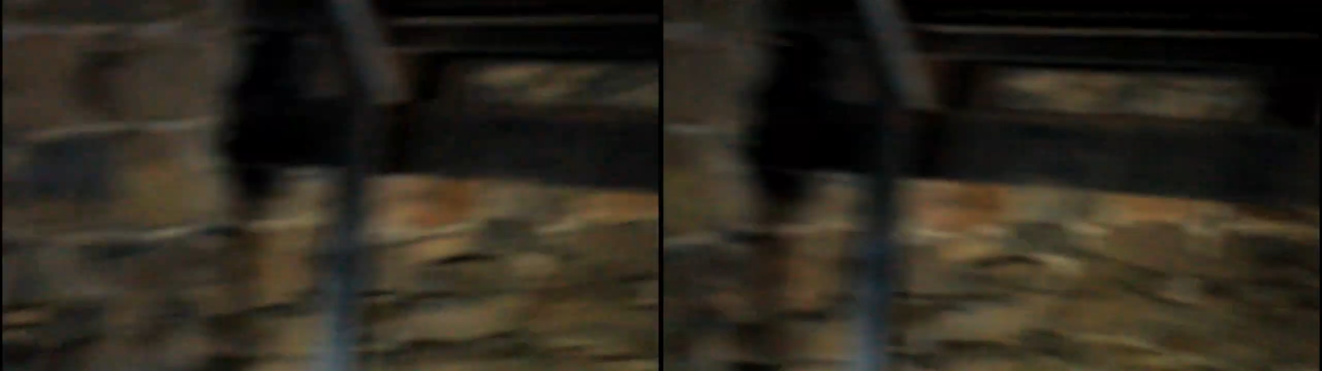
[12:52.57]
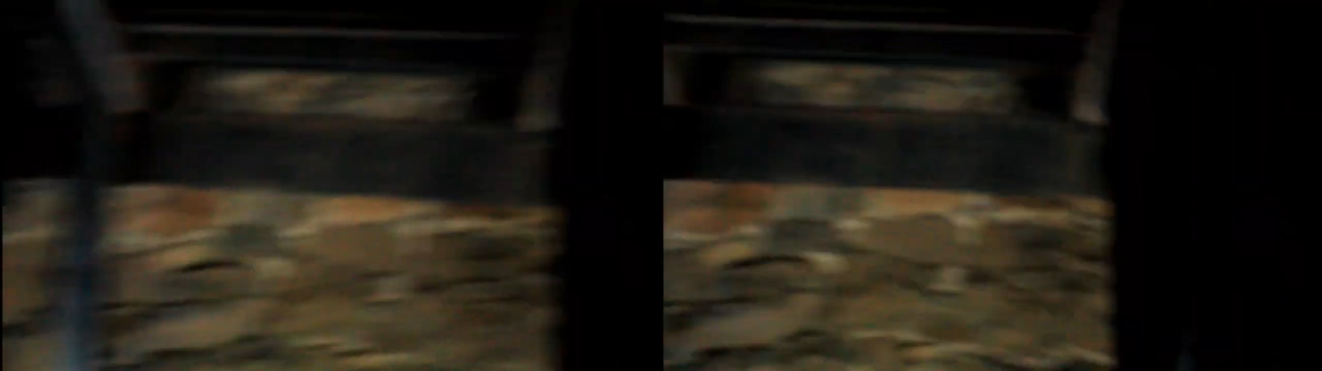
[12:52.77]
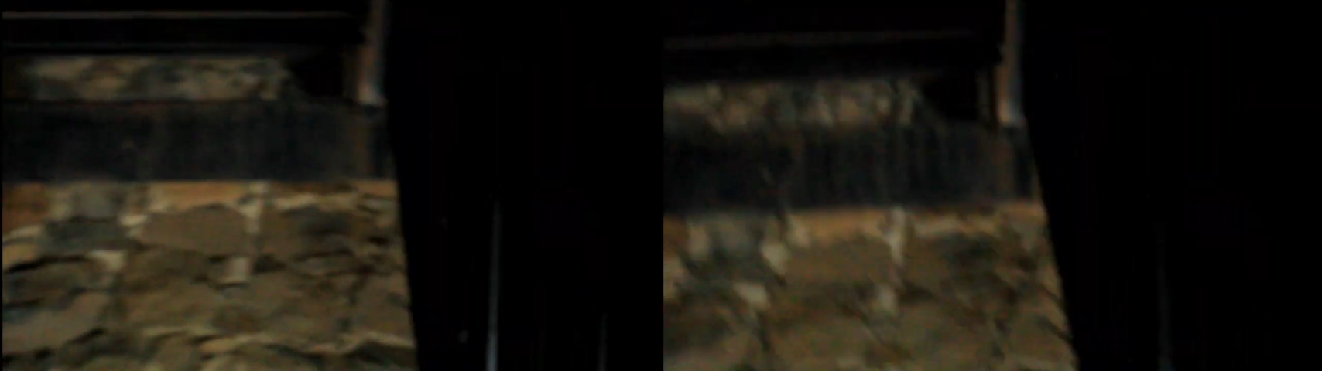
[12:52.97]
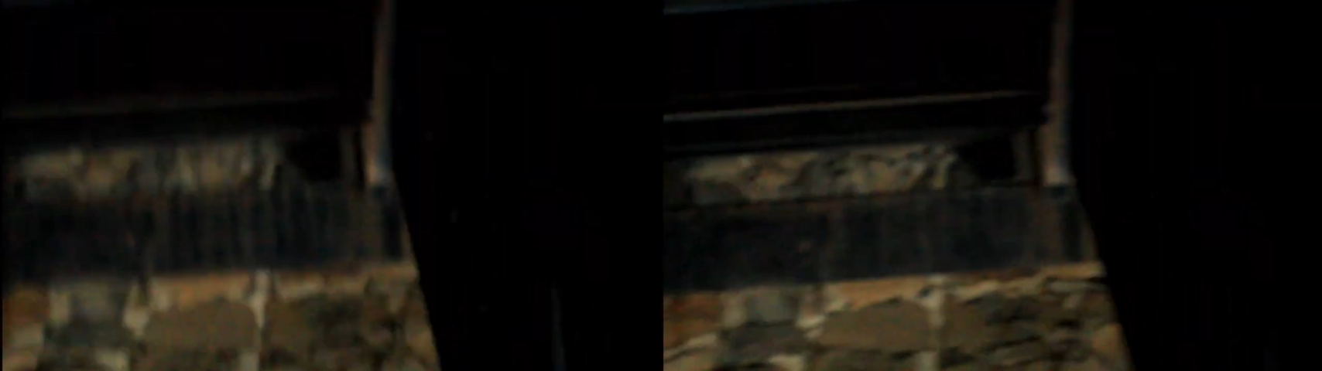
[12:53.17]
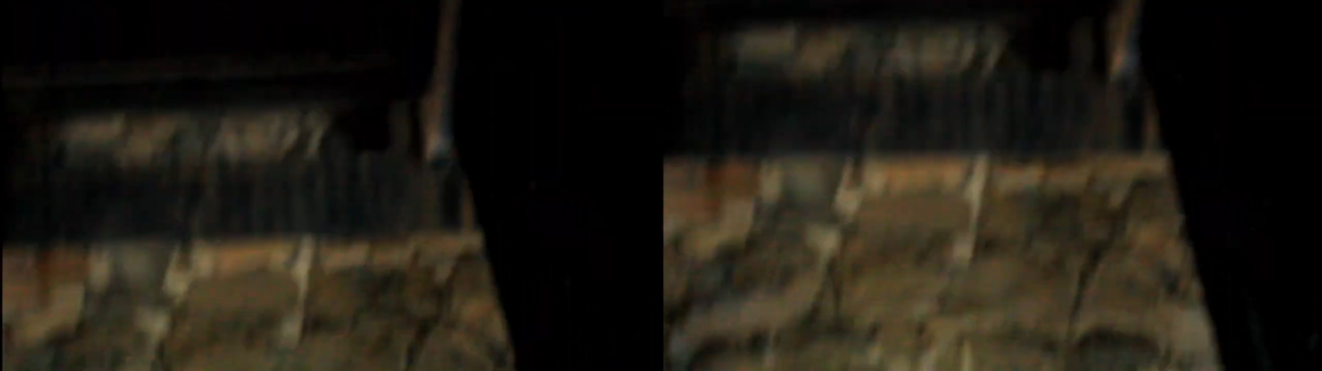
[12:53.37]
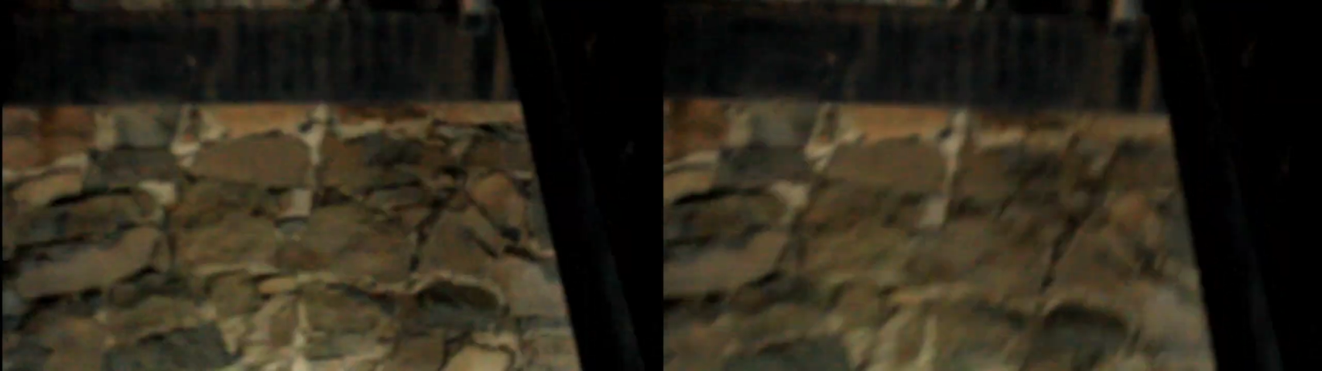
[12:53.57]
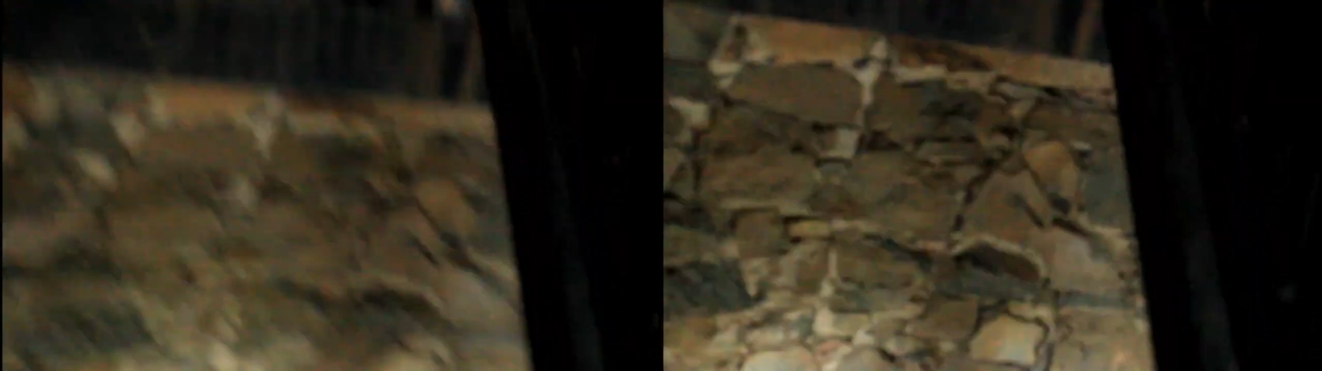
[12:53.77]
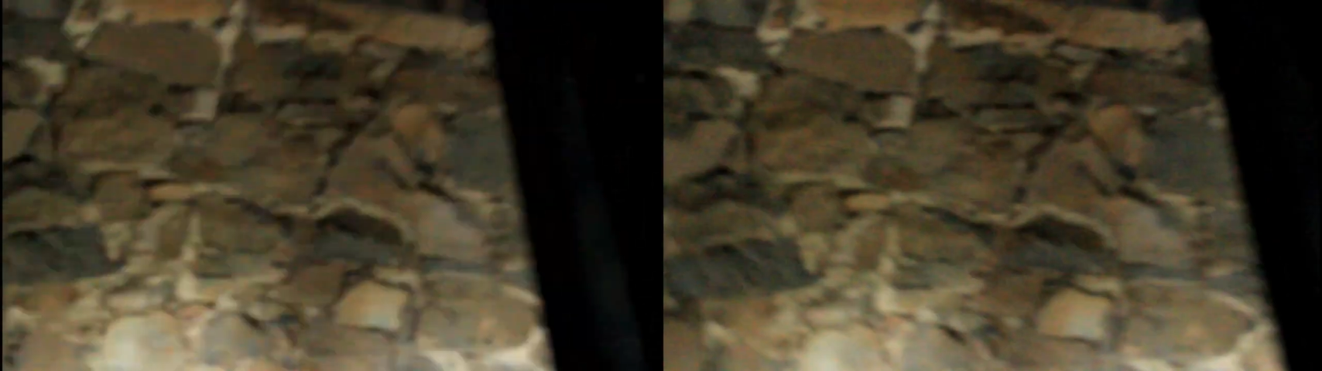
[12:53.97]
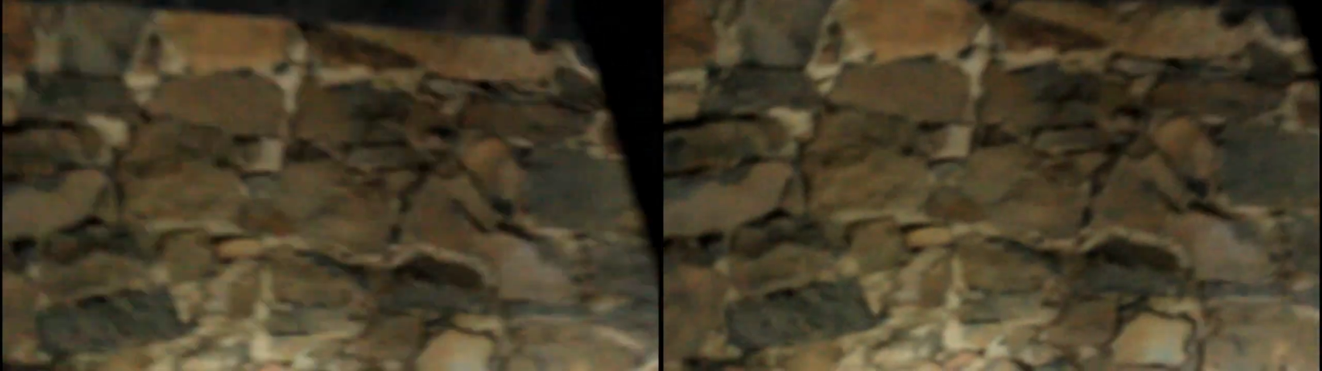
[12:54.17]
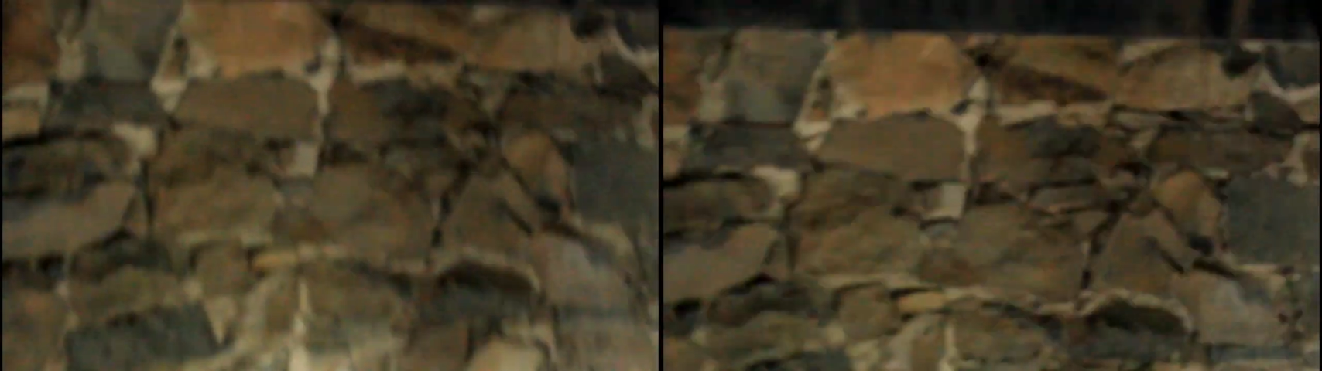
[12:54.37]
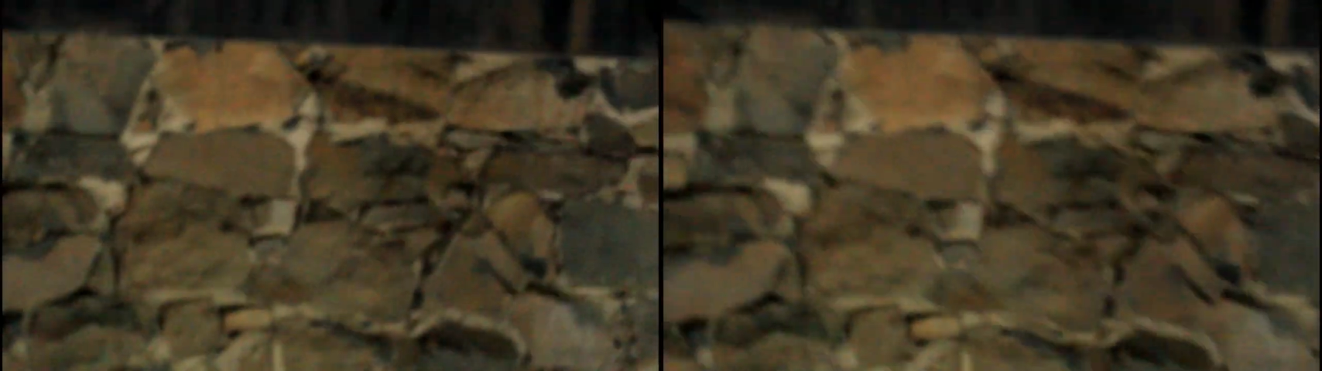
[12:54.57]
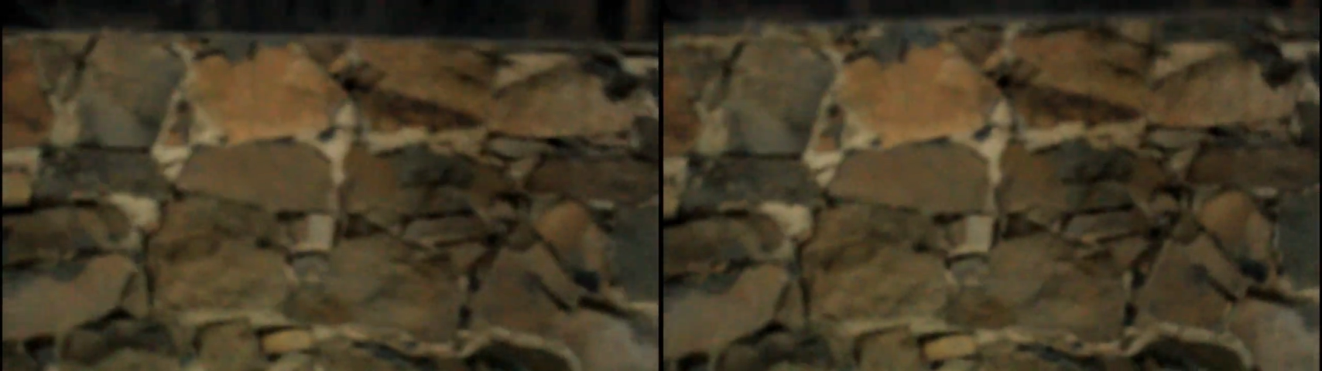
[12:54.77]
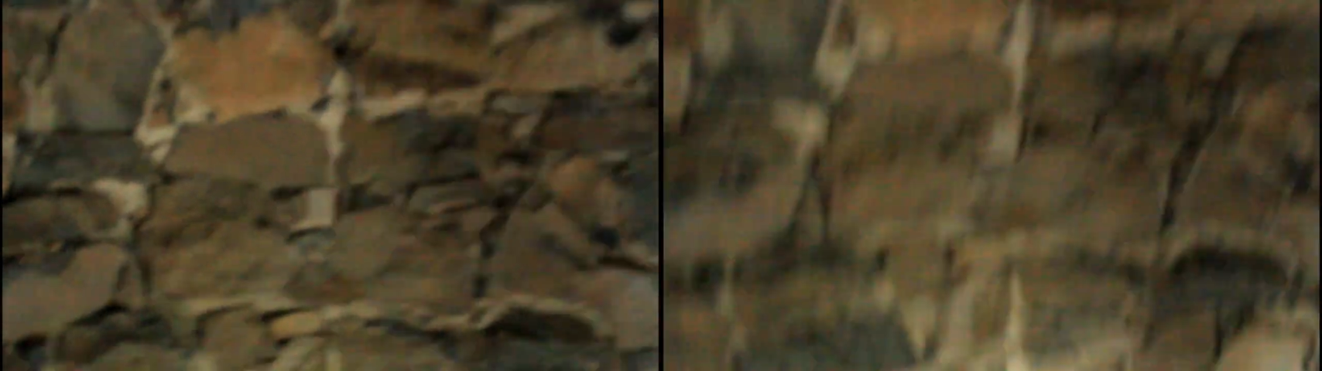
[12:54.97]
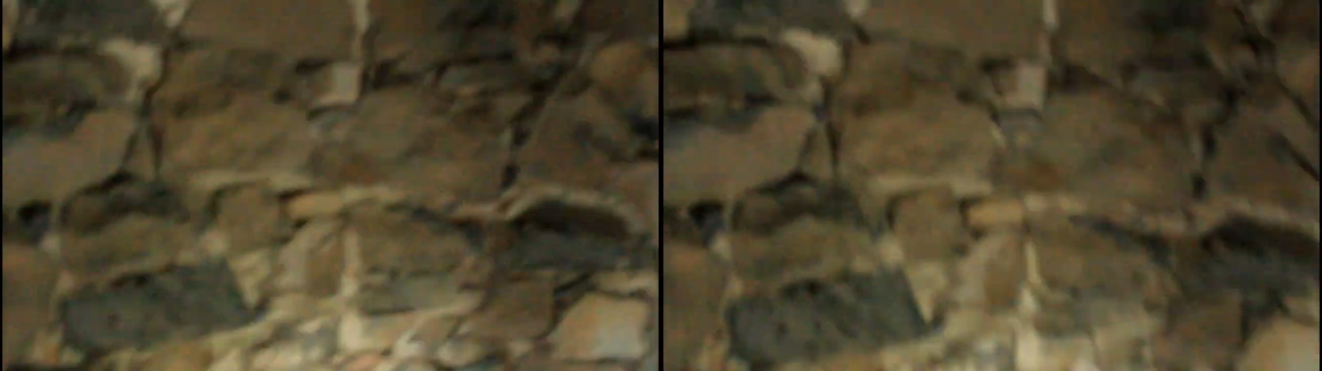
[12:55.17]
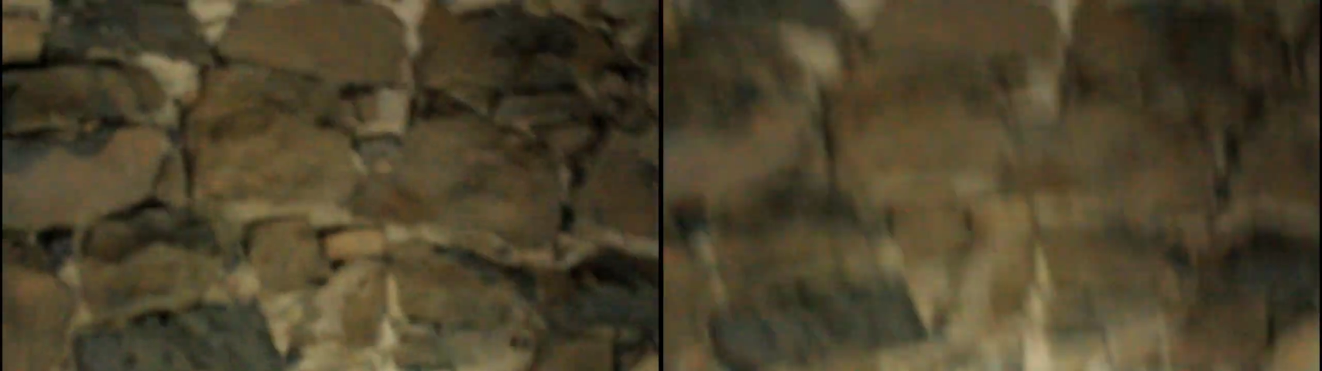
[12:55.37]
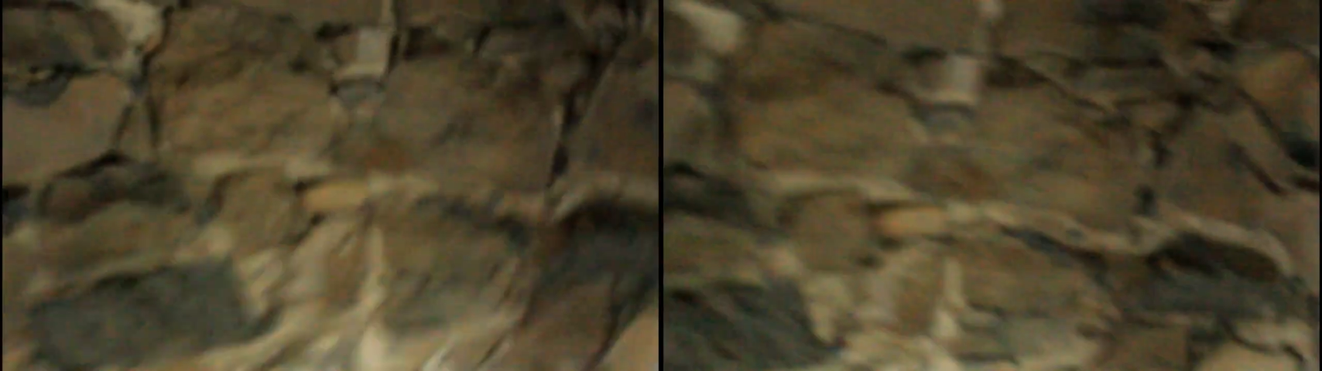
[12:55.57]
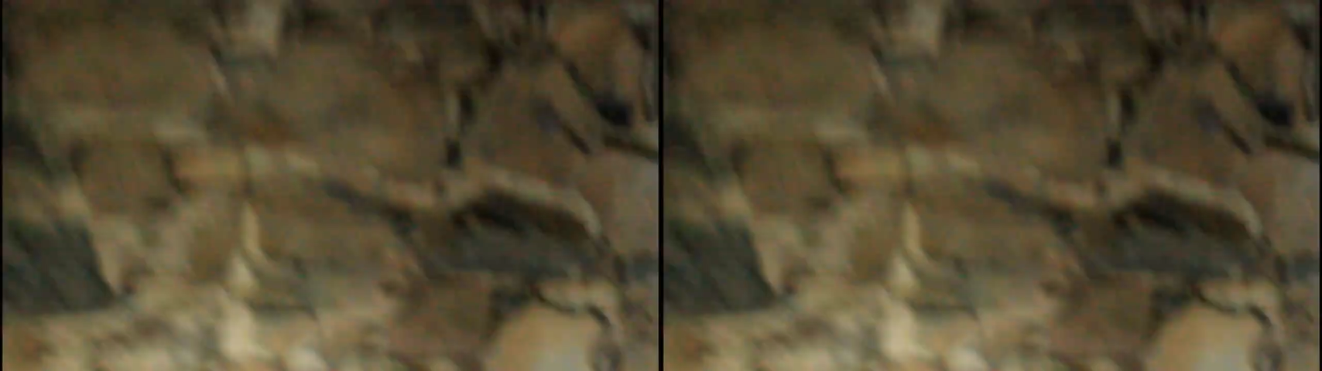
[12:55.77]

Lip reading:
[unreadable: no face in view]